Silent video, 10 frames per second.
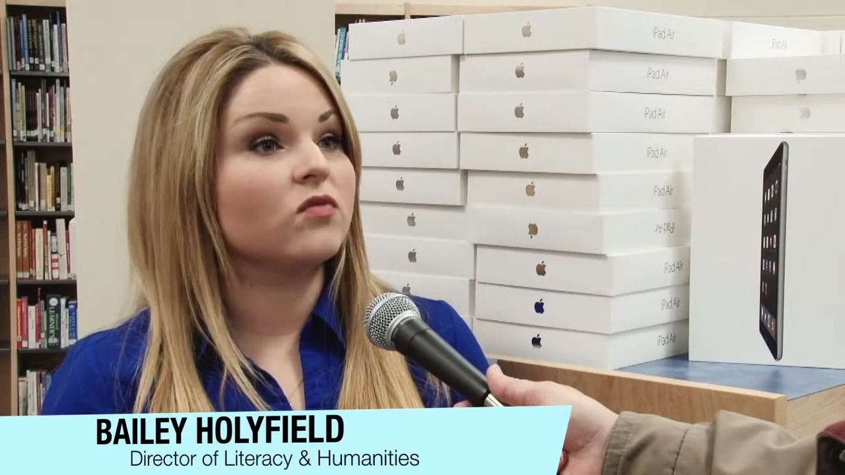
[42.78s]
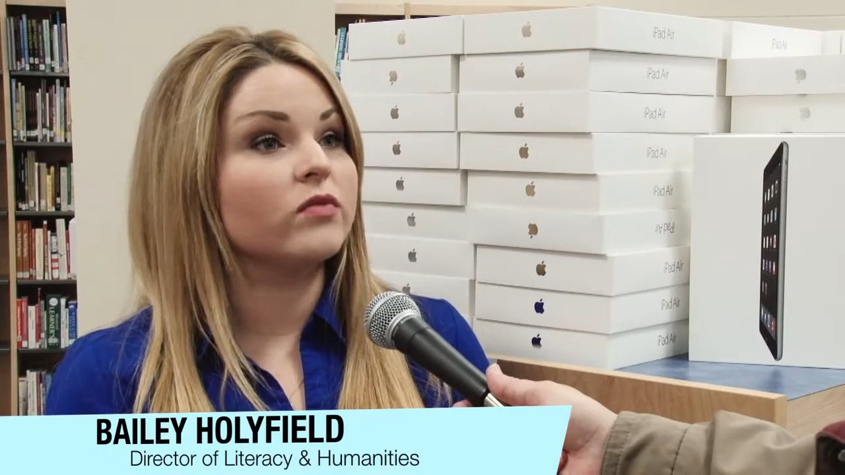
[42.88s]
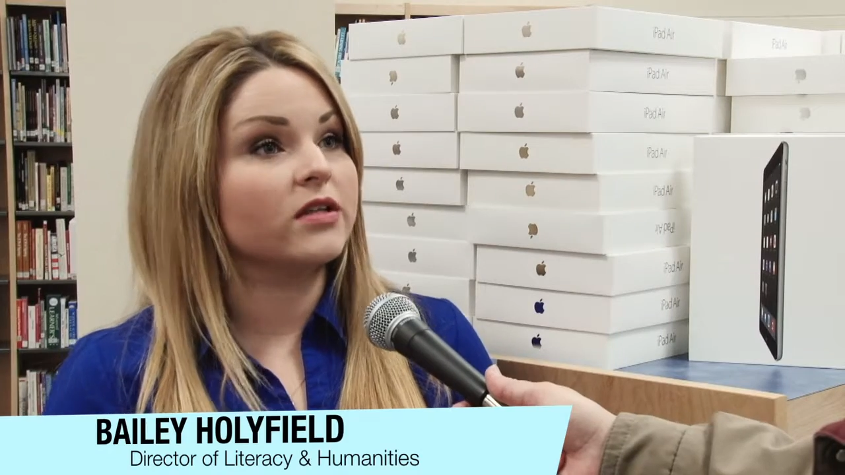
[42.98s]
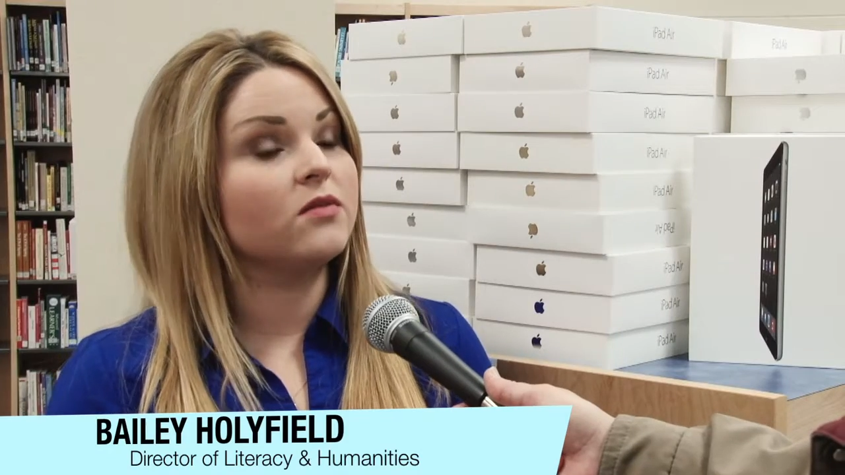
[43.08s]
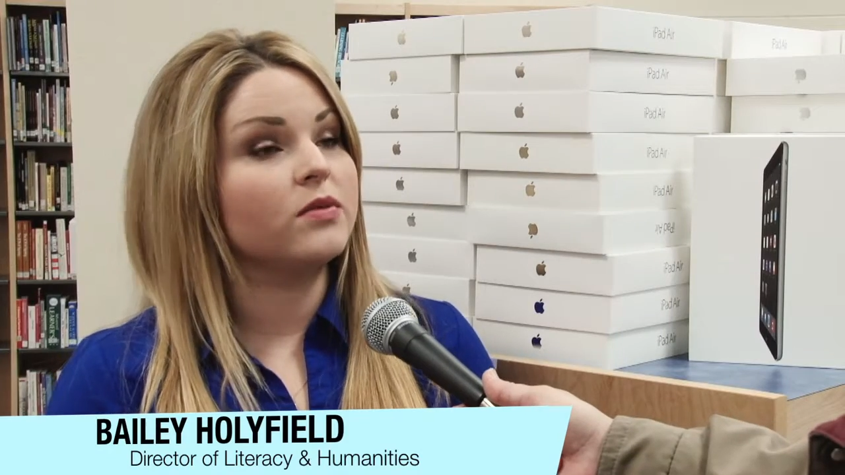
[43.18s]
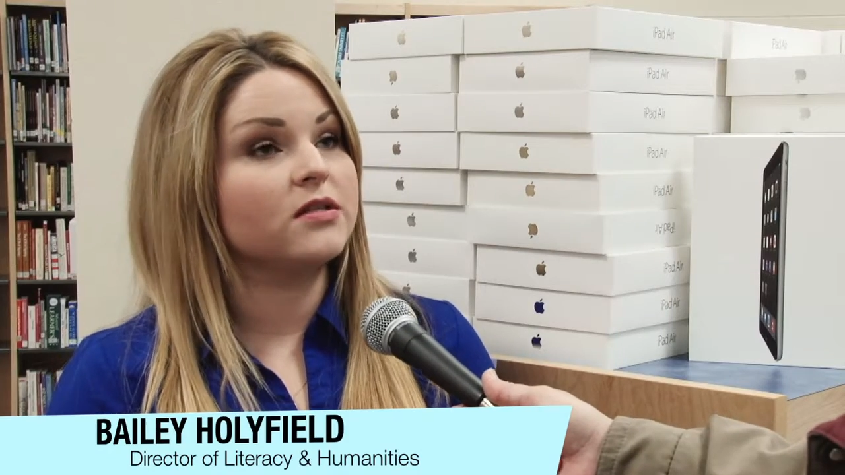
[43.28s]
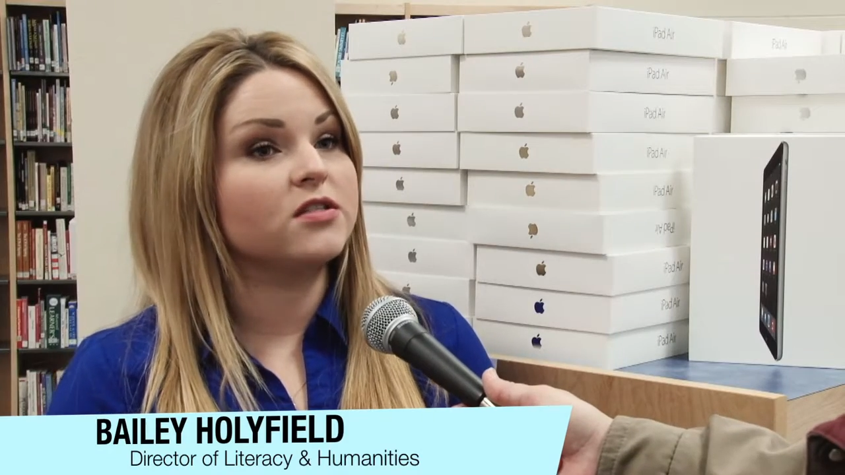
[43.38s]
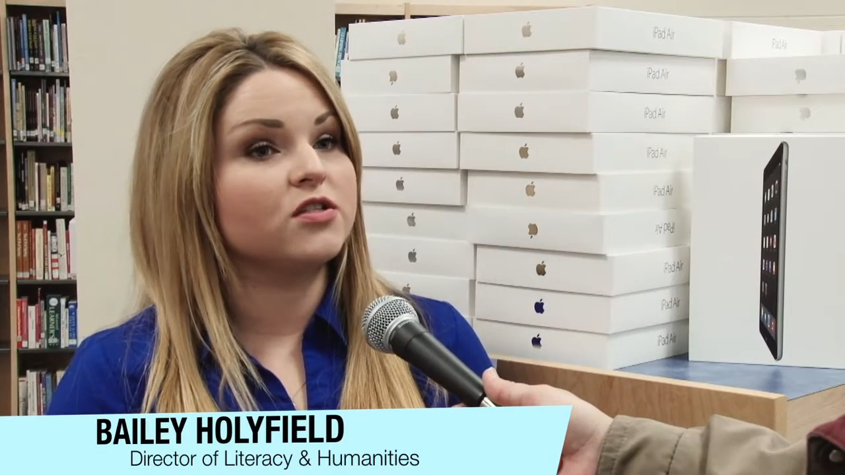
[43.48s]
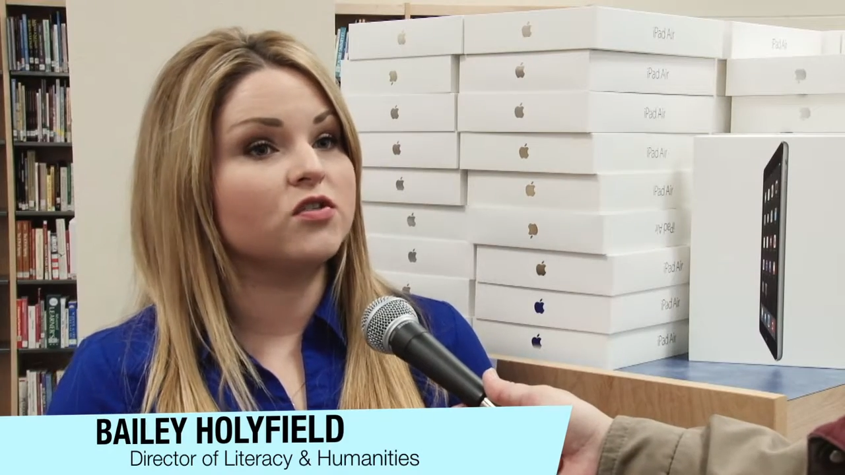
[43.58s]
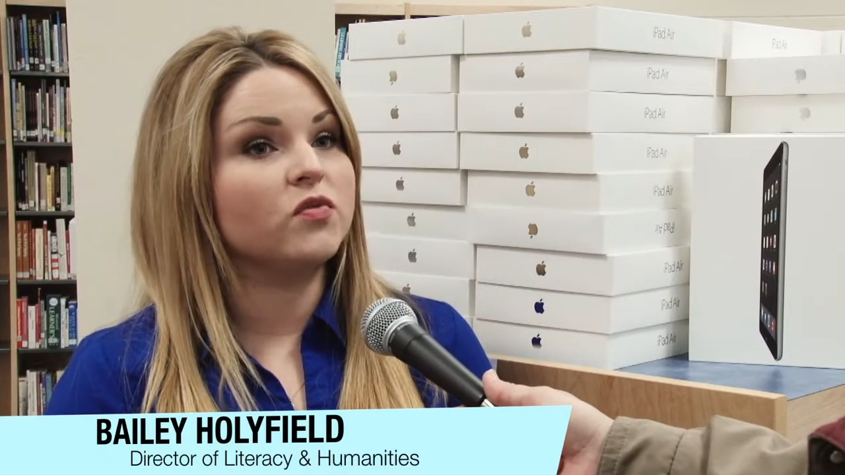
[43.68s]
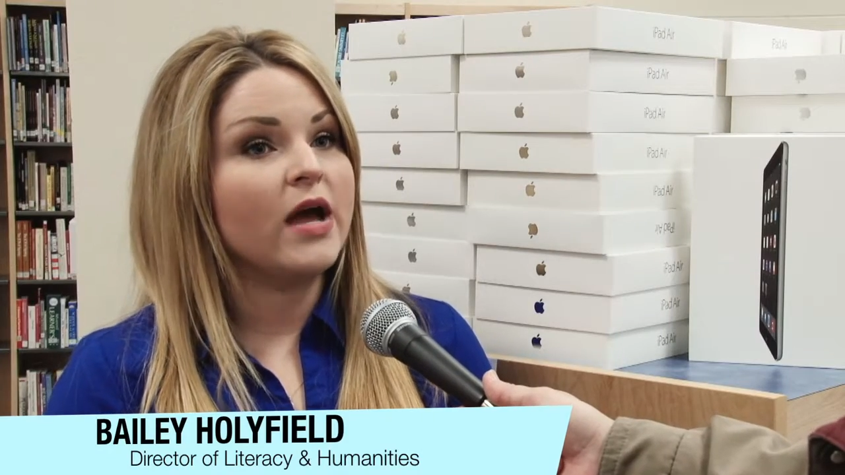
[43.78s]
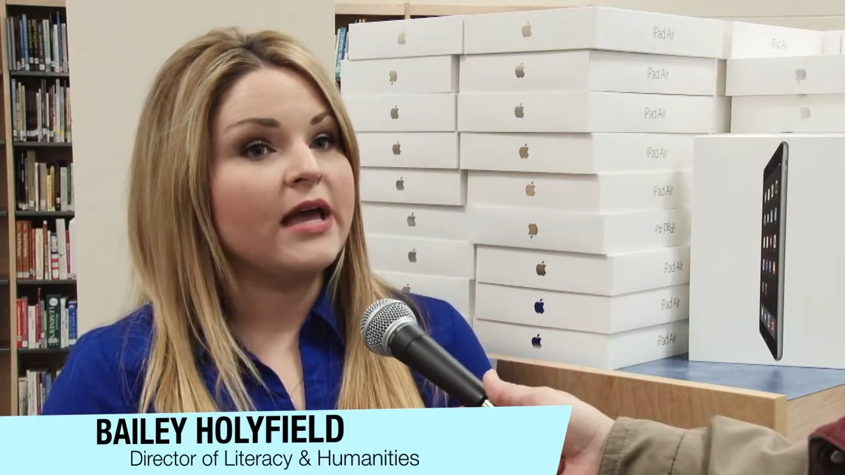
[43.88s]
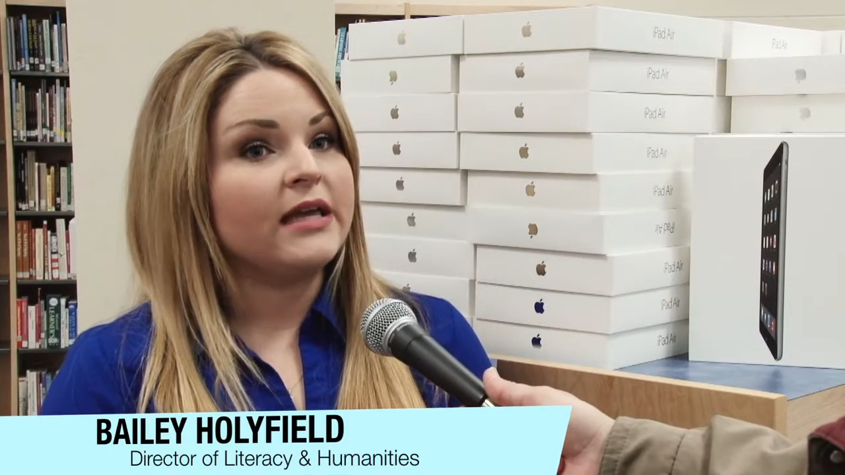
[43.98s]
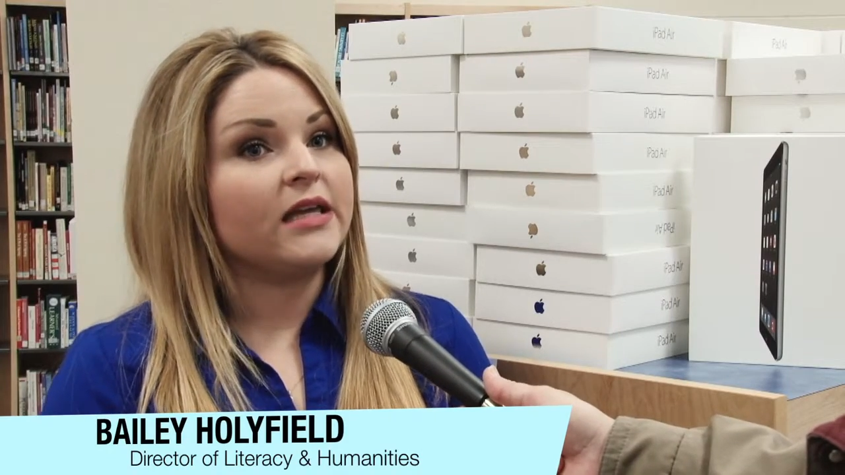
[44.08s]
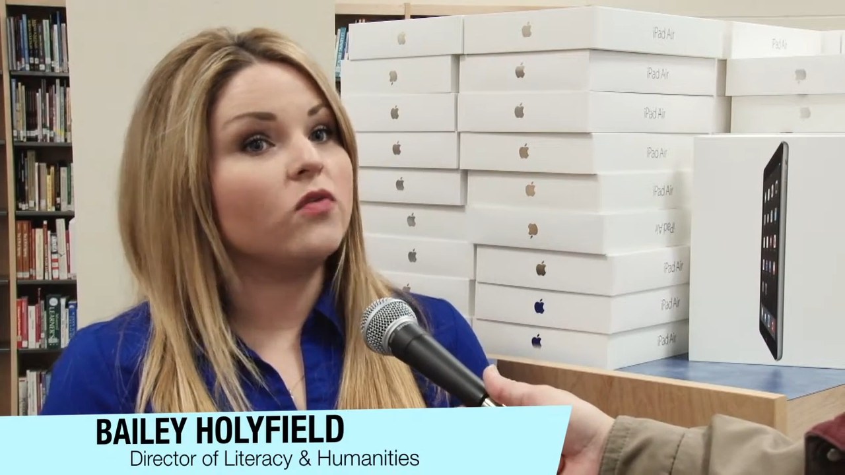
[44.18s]
to really be to
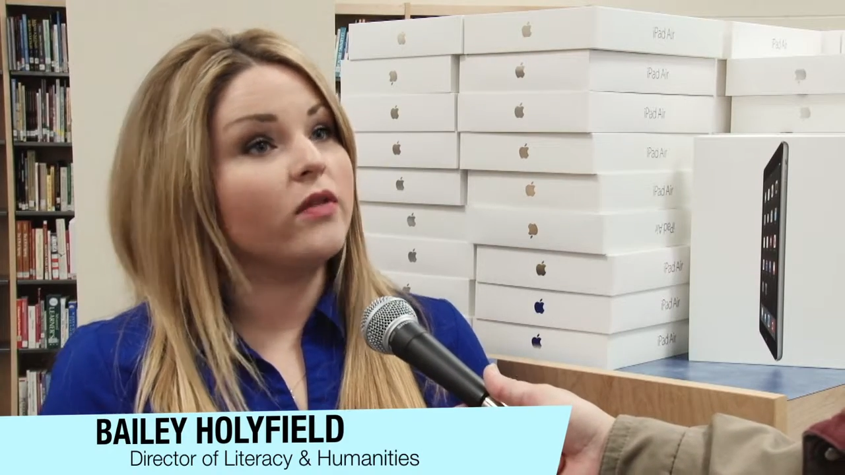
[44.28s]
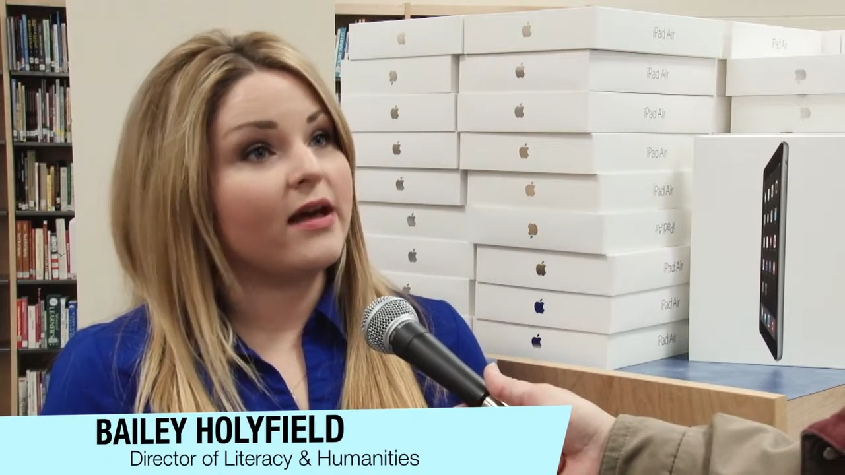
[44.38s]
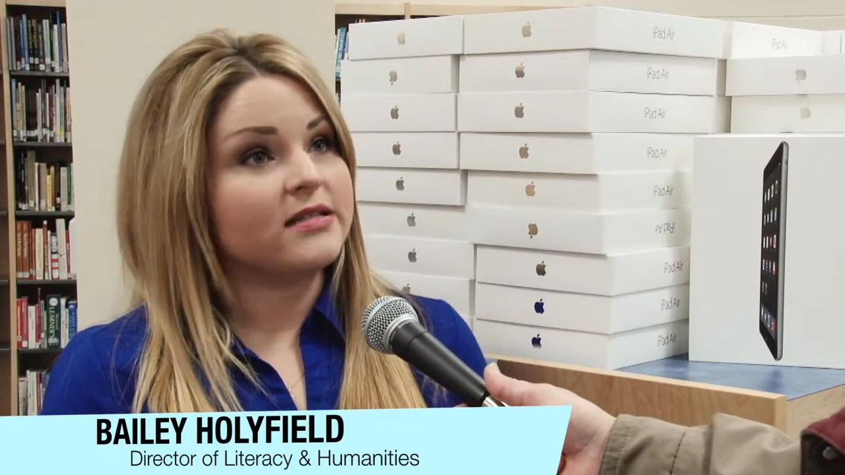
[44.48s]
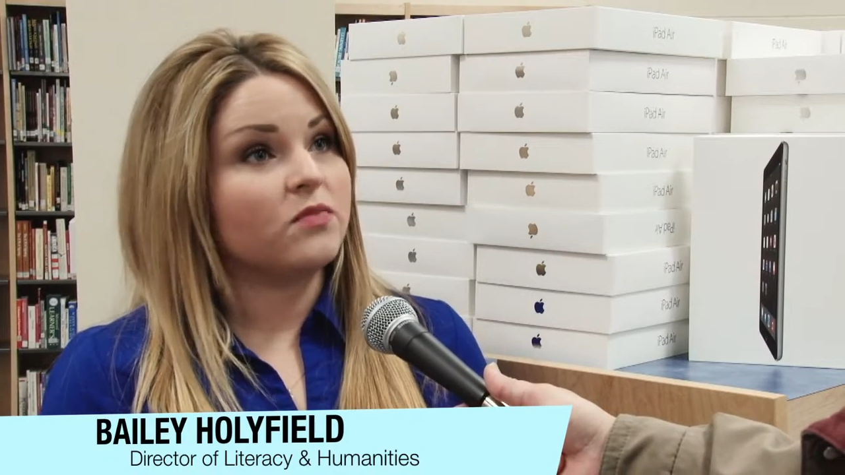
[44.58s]
equalize